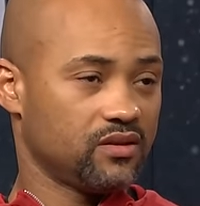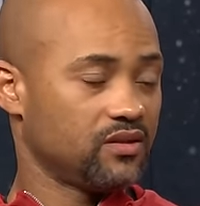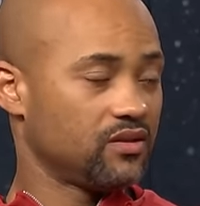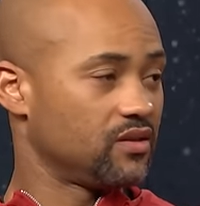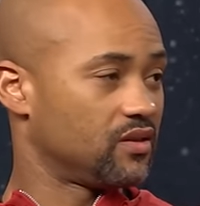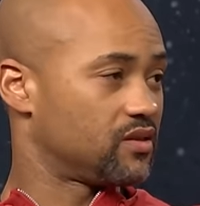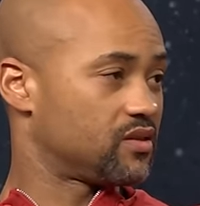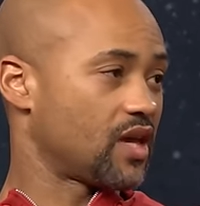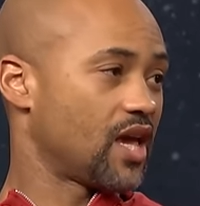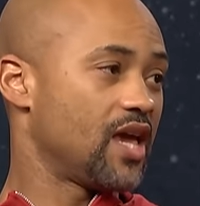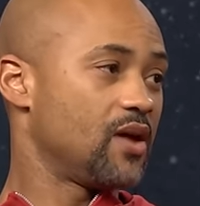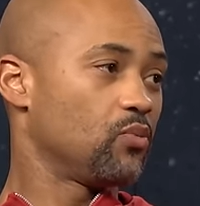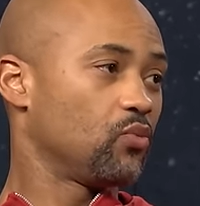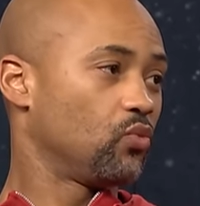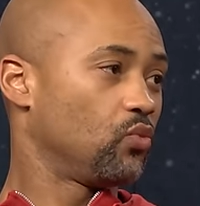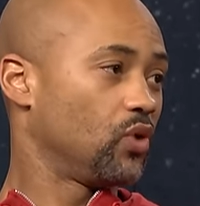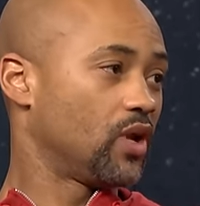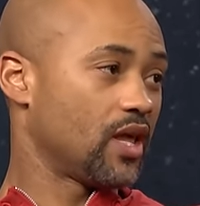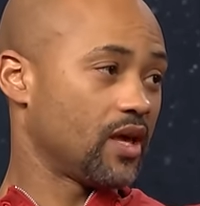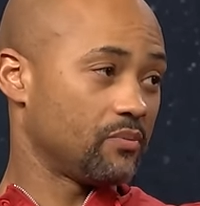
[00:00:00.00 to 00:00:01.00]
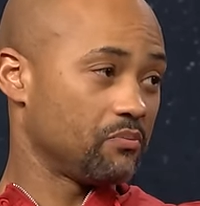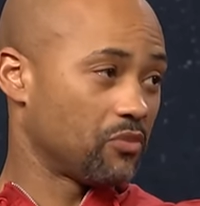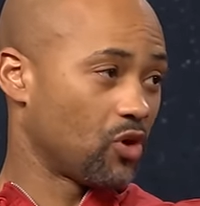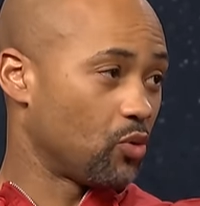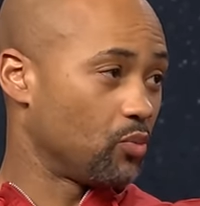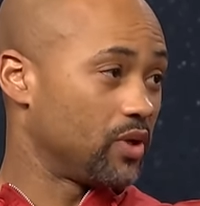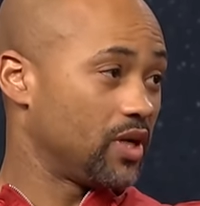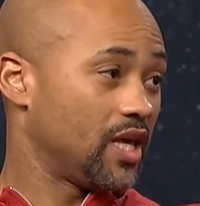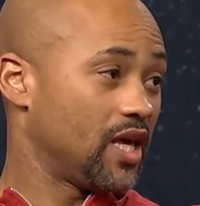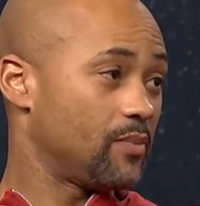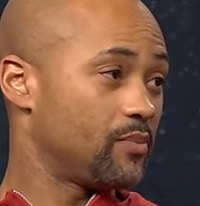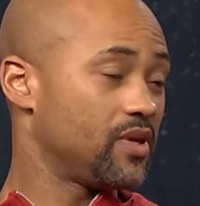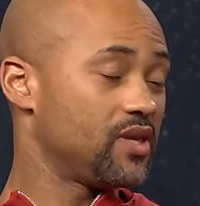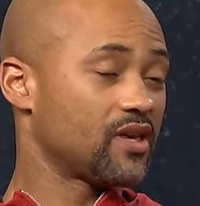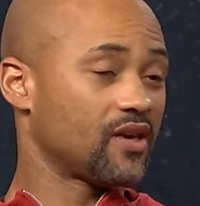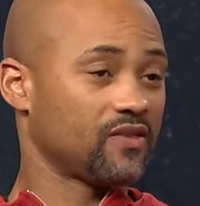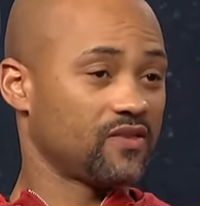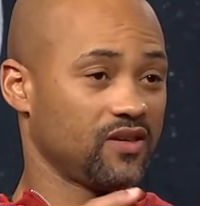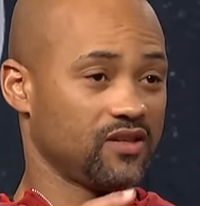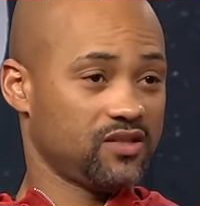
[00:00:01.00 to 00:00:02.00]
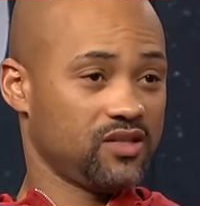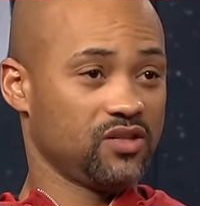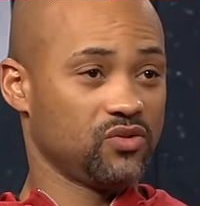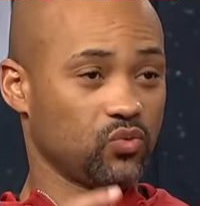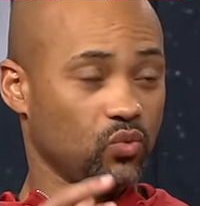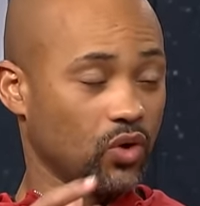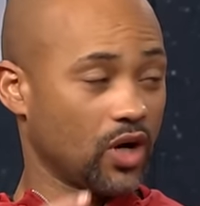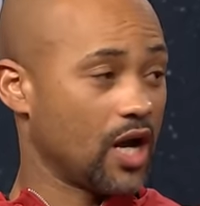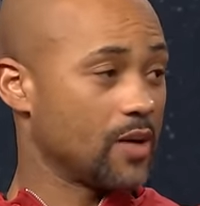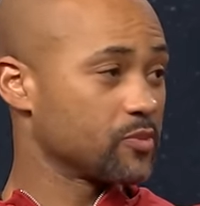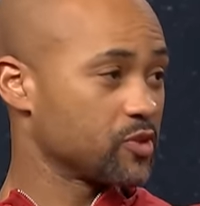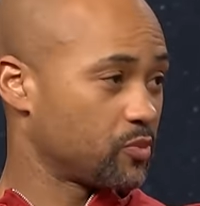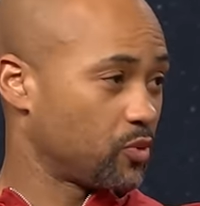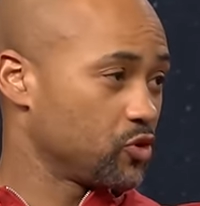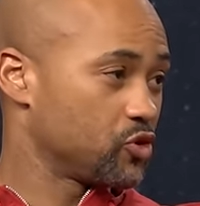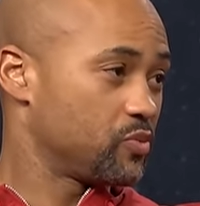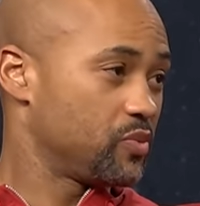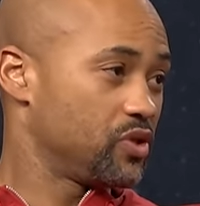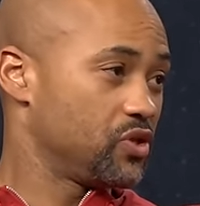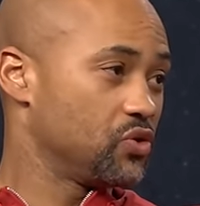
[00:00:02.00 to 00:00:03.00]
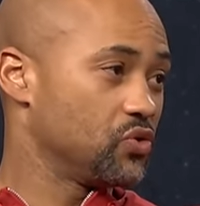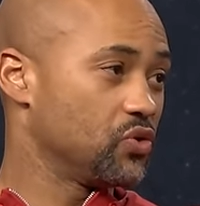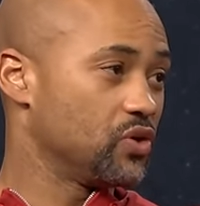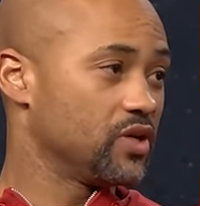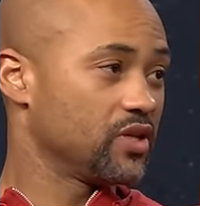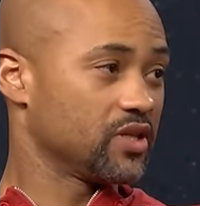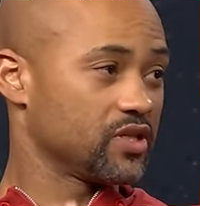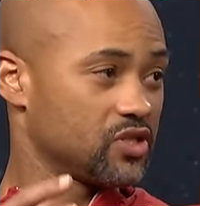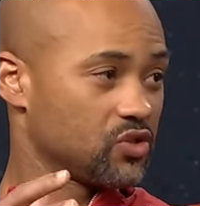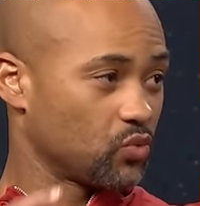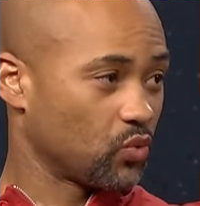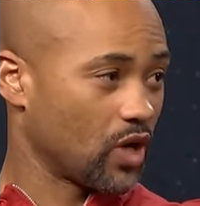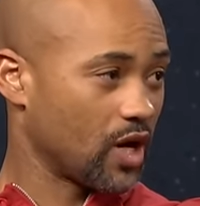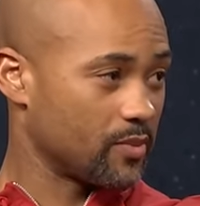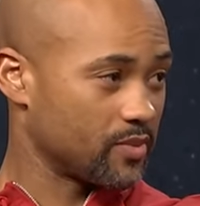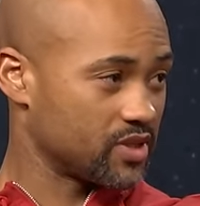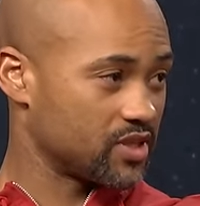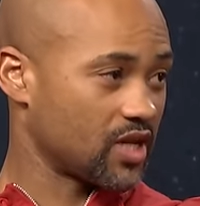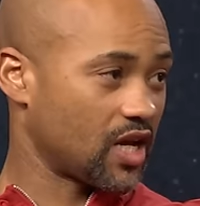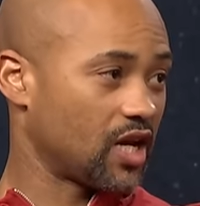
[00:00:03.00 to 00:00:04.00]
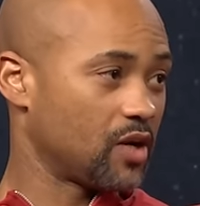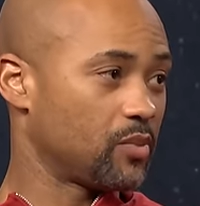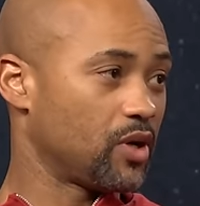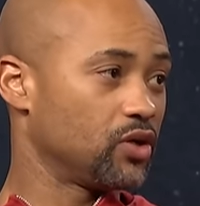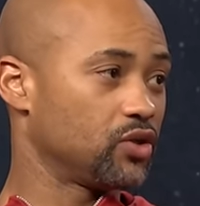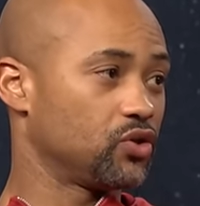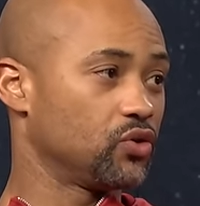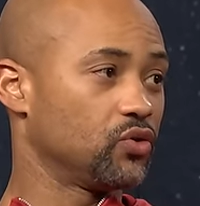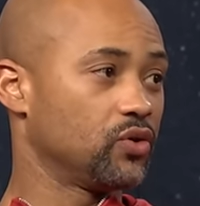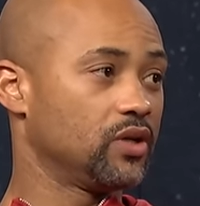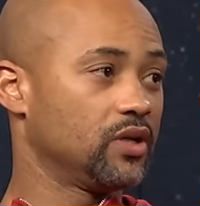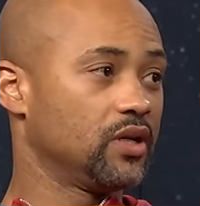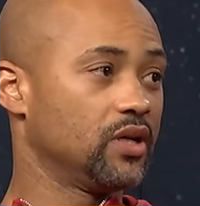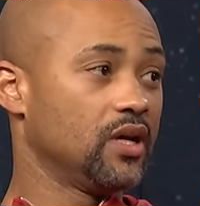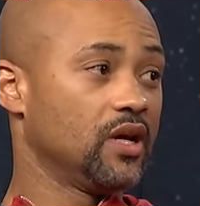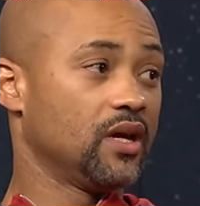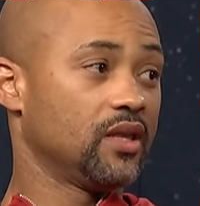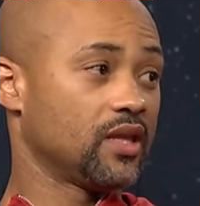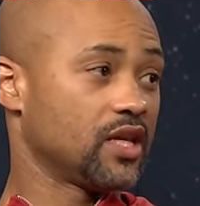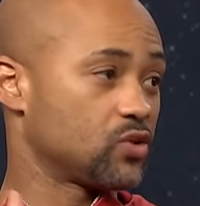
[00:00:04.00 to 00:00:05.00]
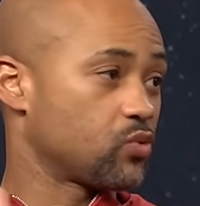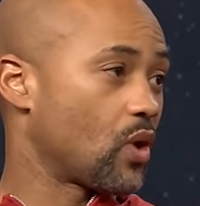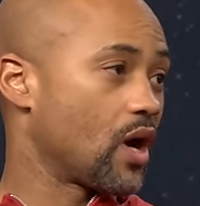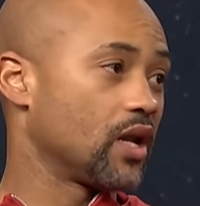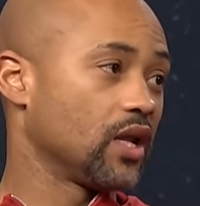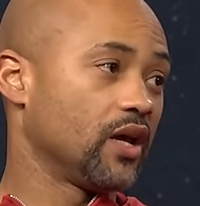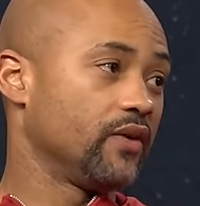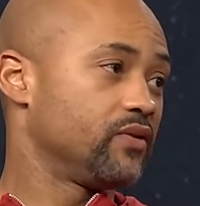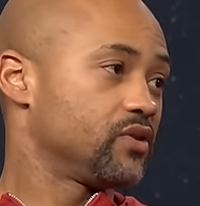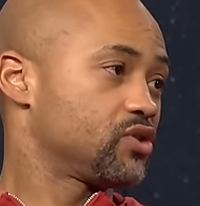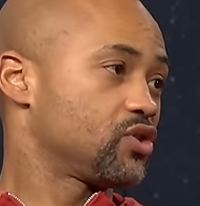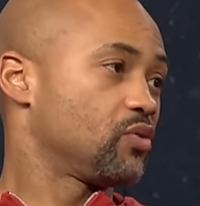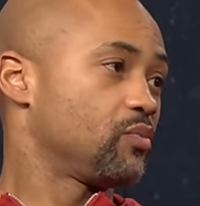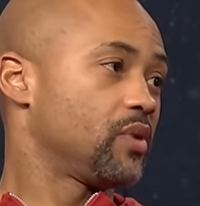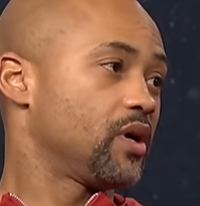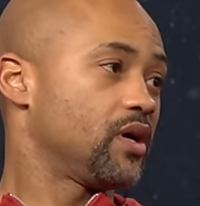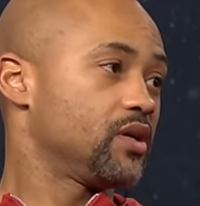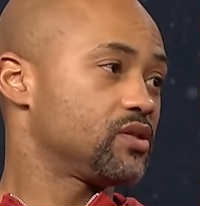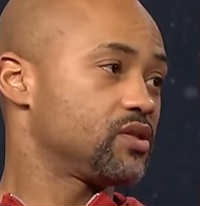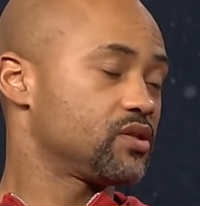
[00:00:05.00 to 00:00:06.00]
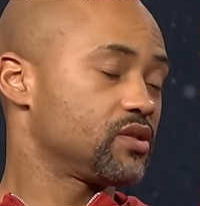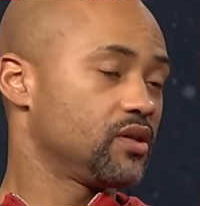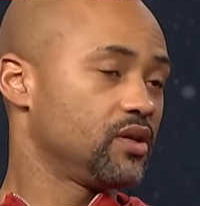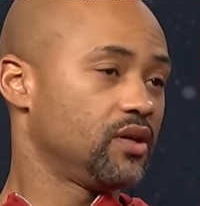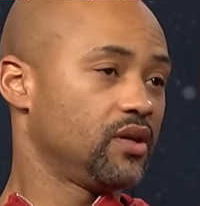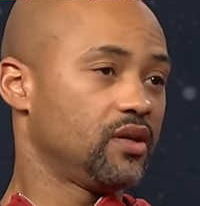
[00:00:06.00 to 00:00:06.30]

the same when that moment hit me that this is what I'm supposed to be doing, this is what I'm excited about doing. That's why I love it so much.